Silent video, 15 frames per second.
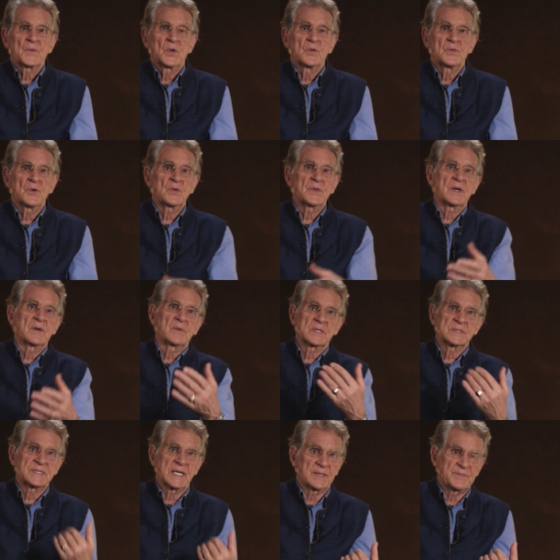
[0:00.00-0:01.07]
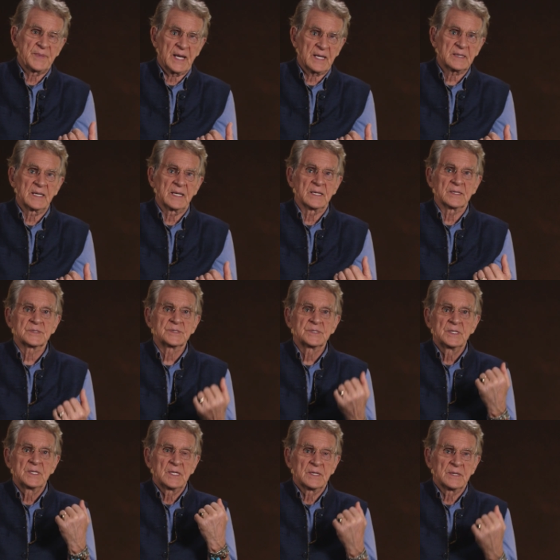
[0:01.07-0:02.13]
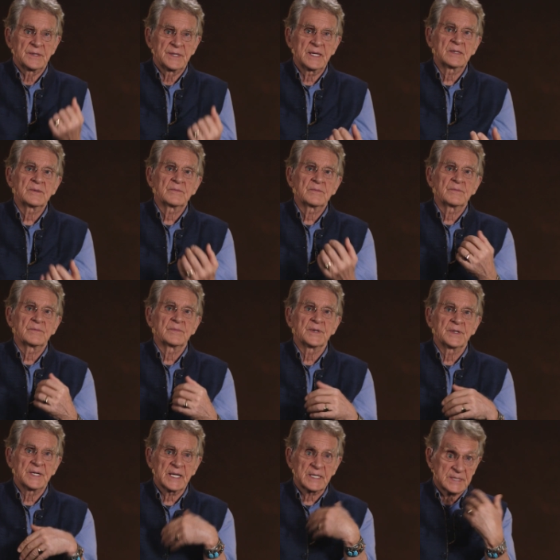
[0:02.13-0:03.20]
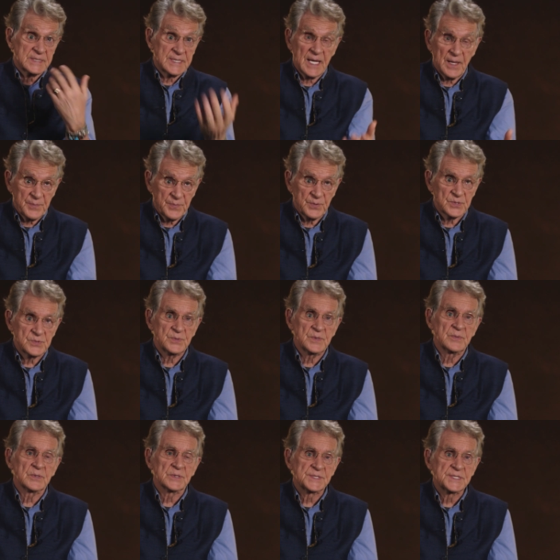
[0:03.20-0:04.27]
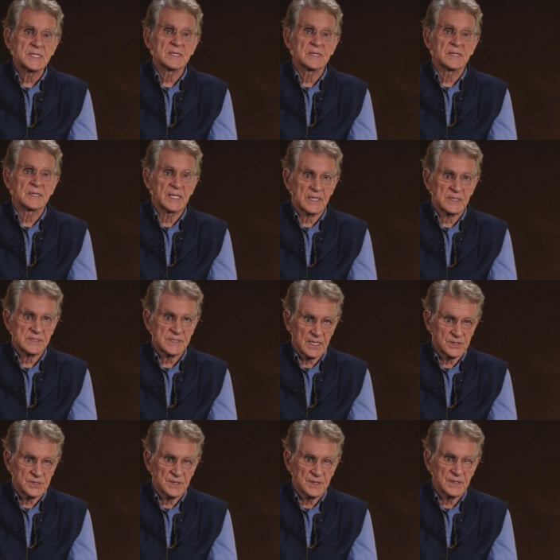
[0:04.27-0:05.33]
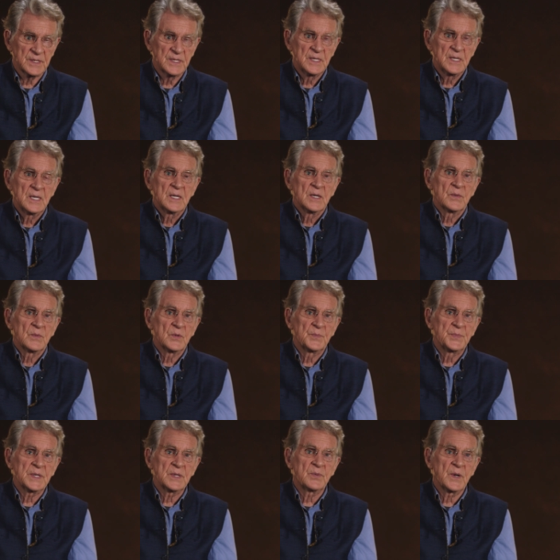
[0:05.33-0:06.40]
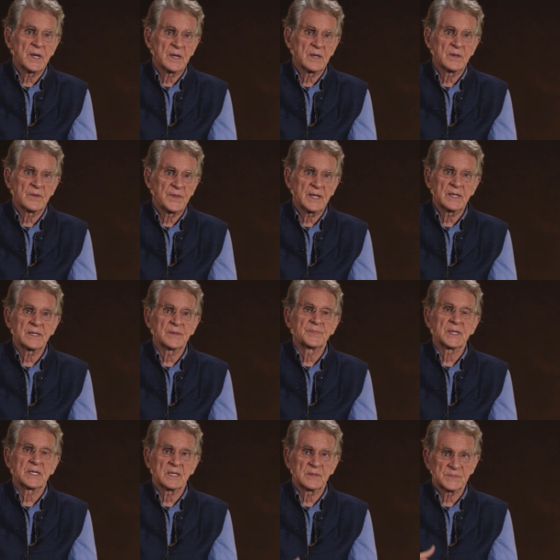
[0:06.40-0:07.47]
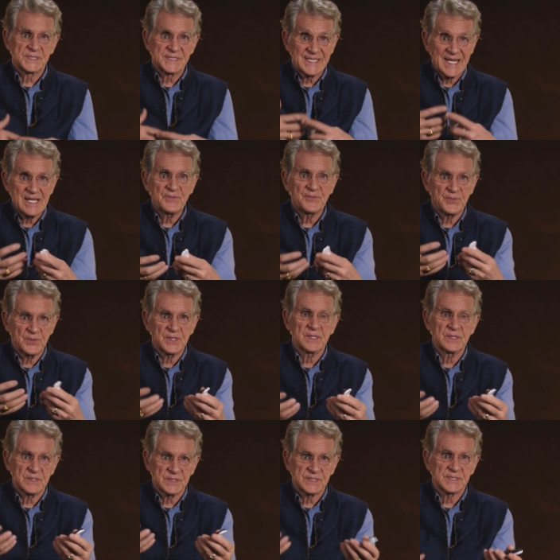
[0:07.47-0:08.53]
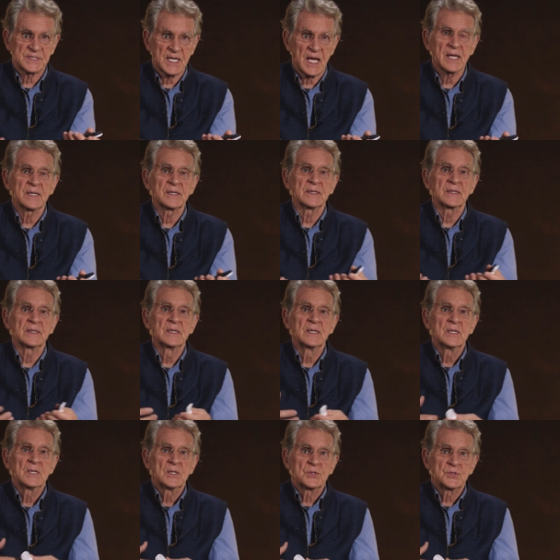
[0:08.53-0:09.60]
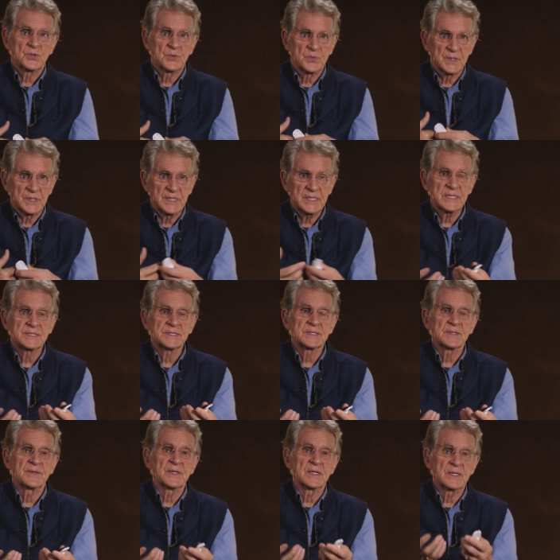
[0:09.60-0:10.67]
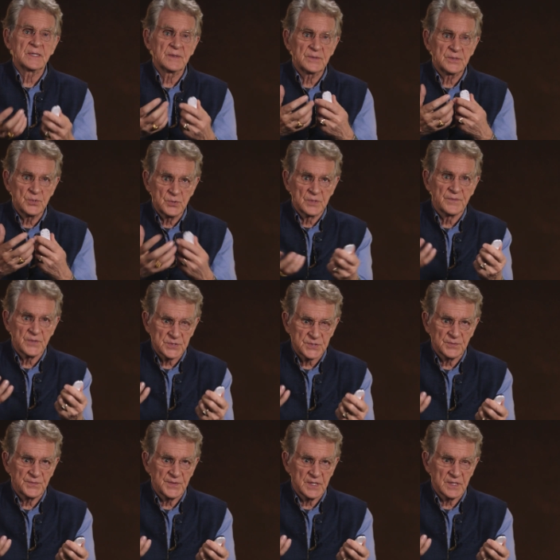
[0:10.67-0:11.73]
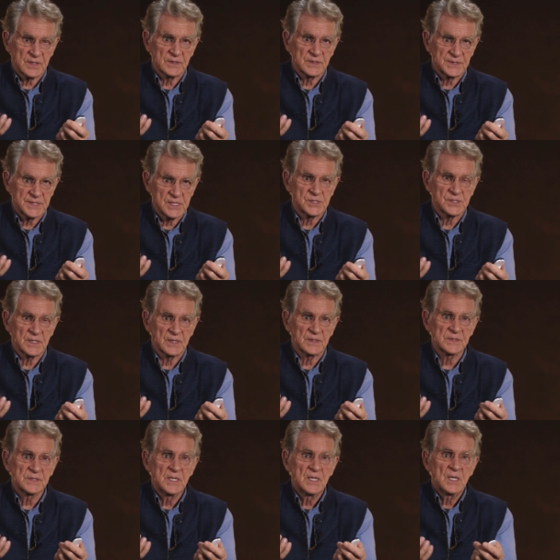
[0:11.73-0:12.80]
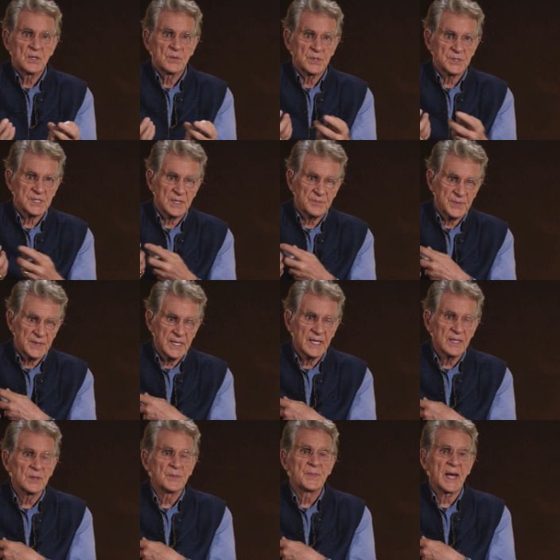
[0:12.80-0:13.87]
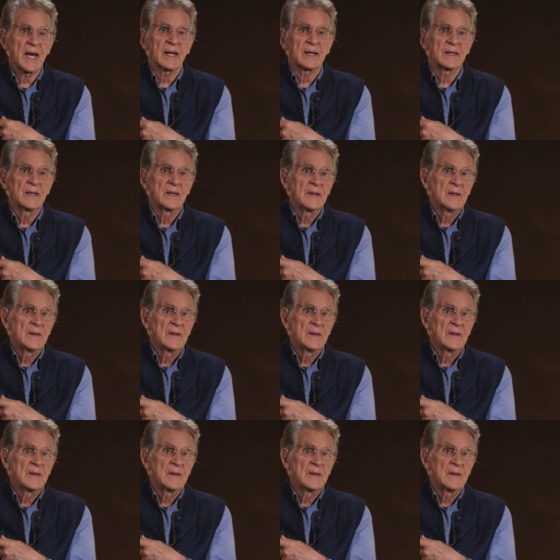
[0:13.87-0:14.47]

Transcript: although there was that backlash, then the next step, which we will see in the next section, will be where then it becomes safe within the society to release the universal vehicle teachings, which had been held back